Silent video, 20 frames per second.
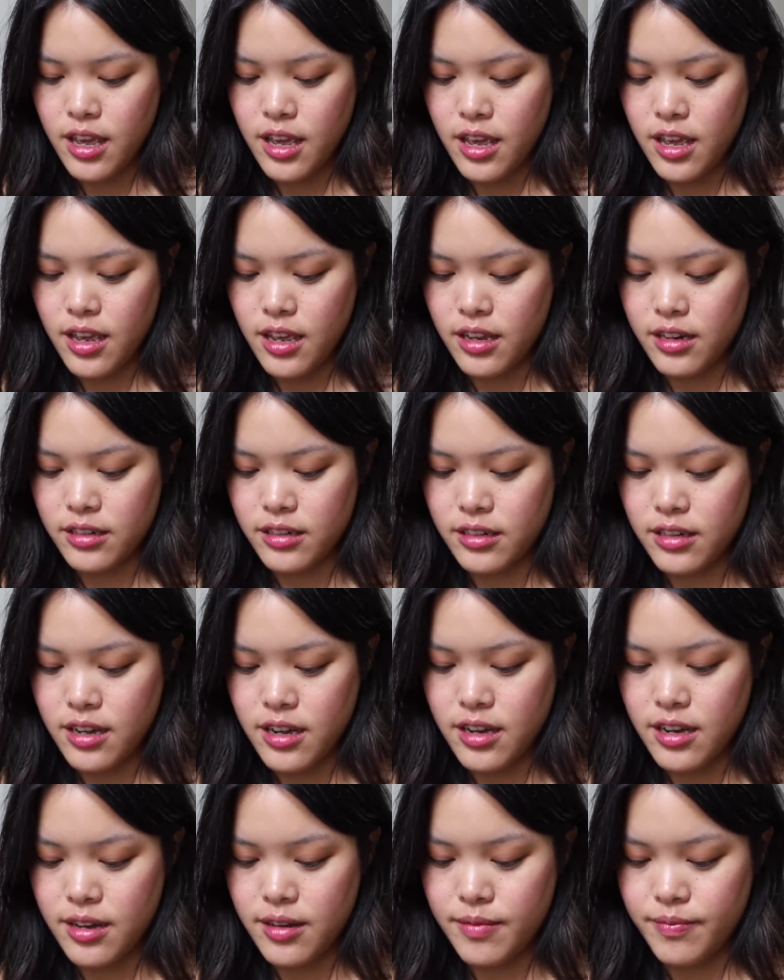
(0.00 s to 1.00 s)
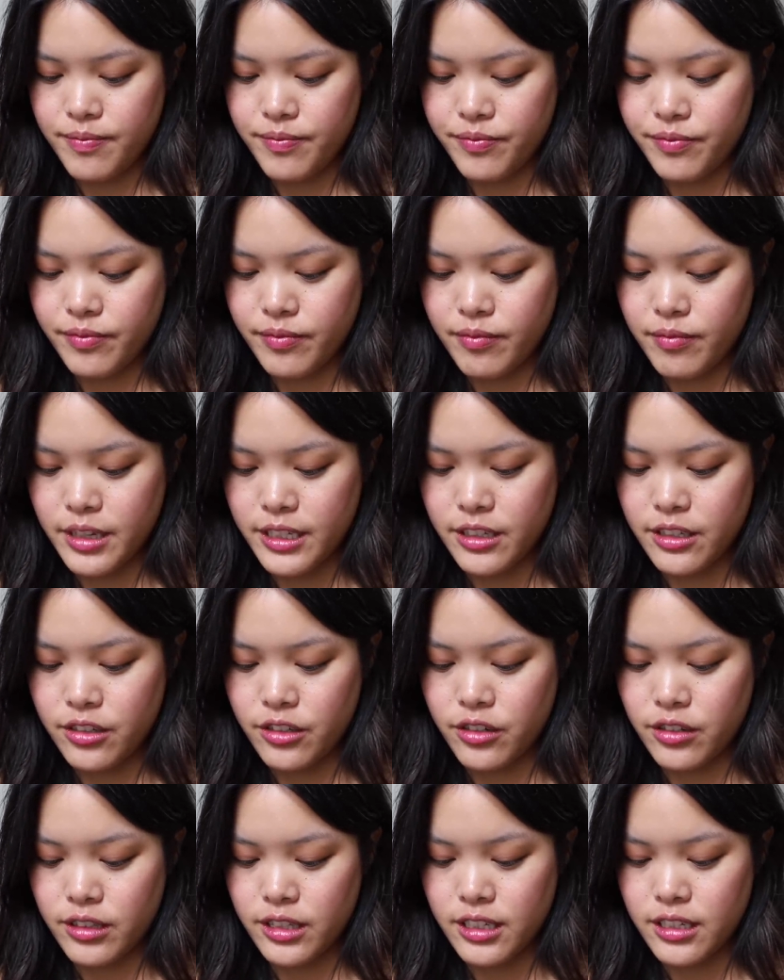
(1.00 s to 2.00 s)
And um, my
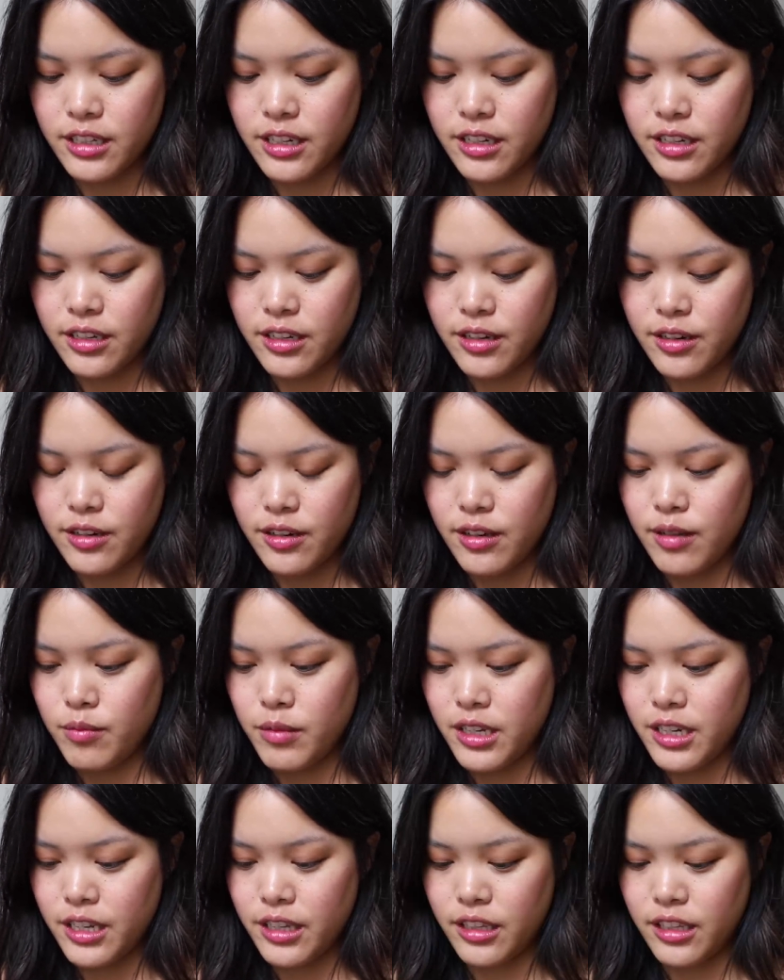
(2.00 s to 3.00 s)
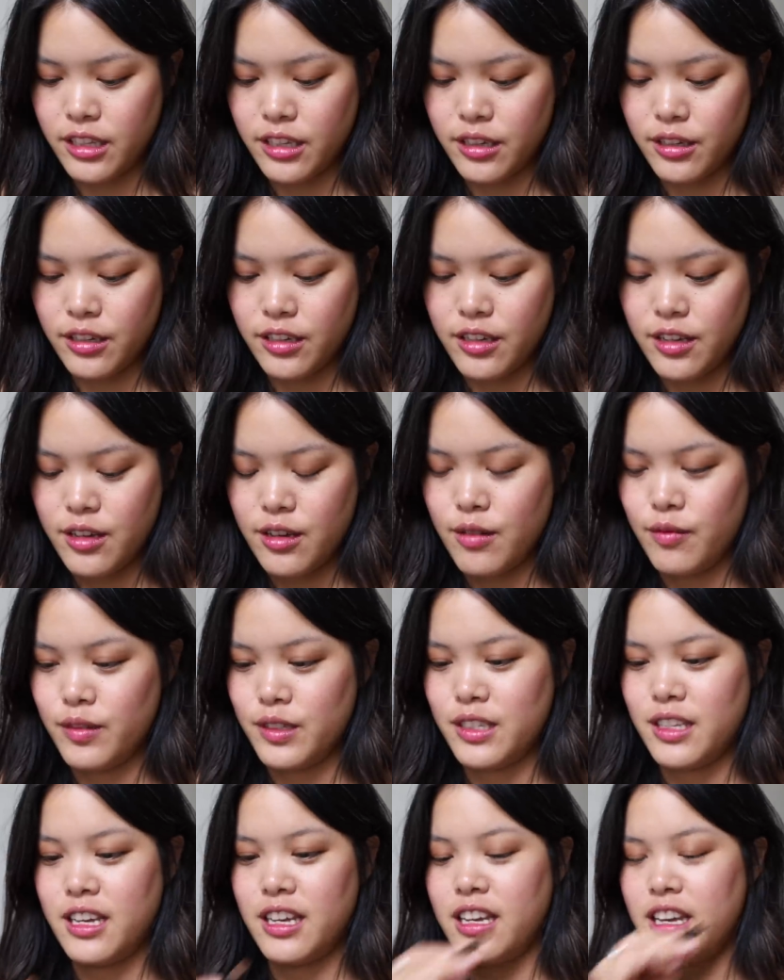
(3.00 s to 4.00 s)
sister Linda immediately
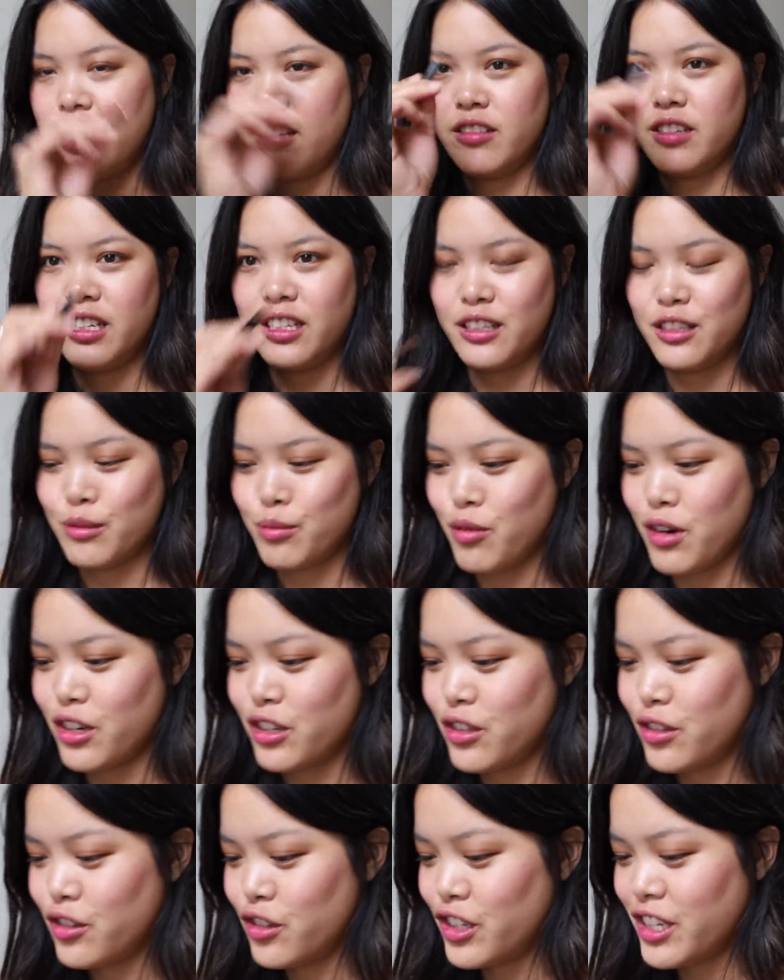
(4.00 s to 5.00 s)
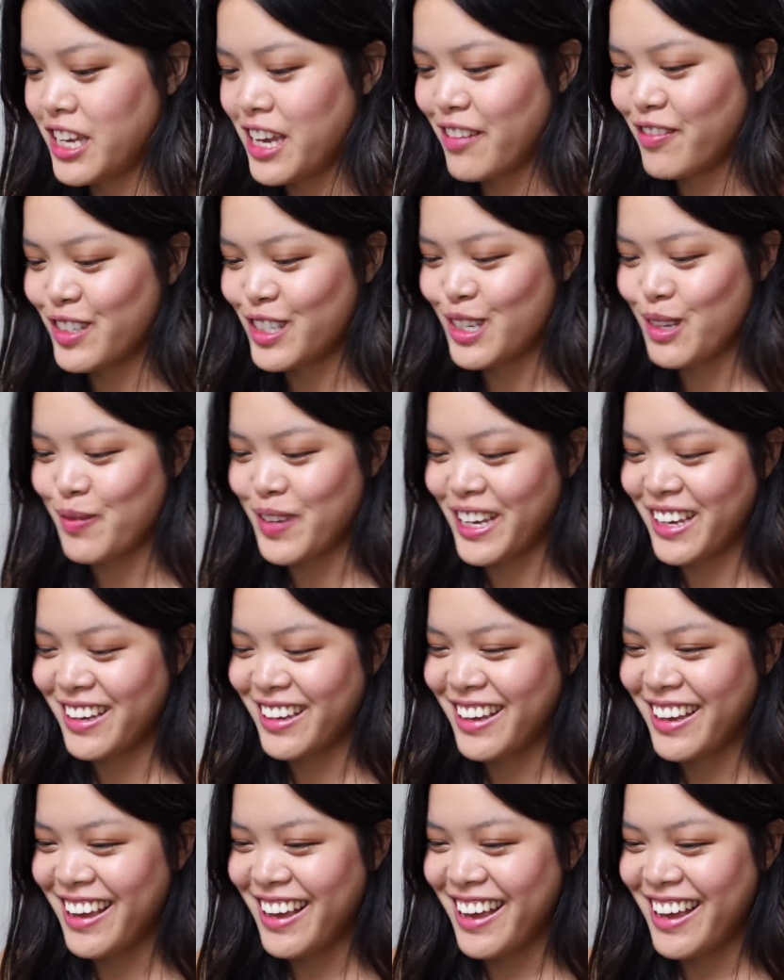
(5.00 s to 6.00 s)
was like, I don't need this brush. So she gave it to me.